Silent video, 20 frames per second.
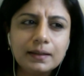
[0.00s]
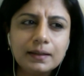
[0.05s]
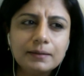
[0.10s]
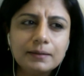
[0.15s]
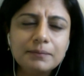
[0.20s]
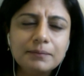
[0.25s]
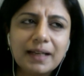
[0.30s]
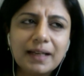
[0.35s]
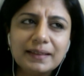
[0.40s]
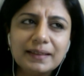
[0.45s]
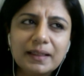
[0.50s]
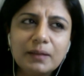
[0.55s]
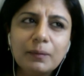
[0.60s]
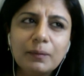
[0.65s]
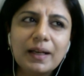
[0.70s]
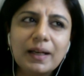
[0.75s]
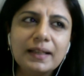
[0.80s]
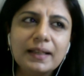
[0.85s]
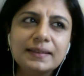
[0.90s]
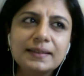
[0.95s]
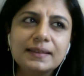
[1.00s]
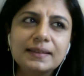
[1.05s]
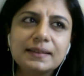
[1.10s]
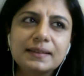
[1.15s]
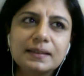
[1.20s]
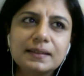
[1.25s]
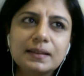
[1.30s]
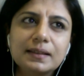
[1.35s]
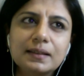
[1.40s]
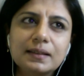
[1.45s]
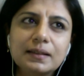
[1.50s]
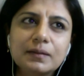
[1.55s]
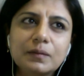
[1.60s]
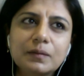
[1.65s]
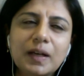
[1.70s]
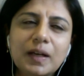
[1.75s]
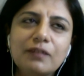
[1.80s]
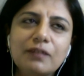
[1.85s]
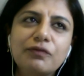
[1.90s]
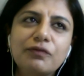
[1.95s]
I think
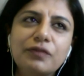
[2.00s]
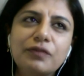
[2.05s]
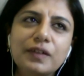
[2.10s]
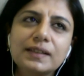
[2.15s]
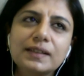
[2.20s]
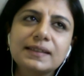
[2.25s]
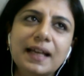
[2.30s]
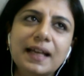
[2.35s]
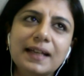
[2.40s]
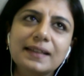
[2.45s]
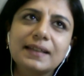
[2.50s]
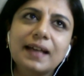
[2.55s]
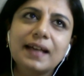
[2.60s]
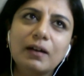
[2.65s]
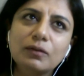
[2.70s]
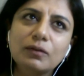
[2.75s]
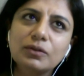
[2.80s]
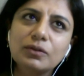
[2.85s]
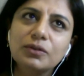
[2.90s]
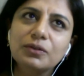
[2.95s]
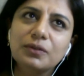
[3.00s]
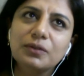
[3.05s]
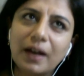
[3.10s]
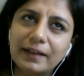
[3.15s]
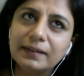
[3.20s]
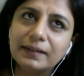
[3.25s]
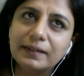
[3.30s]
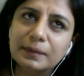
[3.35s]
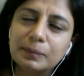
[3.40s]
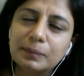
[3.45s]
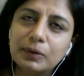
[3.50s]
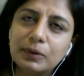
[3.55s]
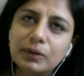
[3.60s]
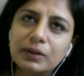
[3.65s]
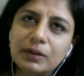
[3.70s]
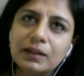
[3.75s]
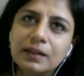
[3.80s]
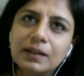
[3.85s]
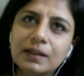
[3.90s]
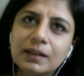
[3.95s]
when I first sat down to write the
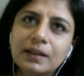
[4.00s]
book,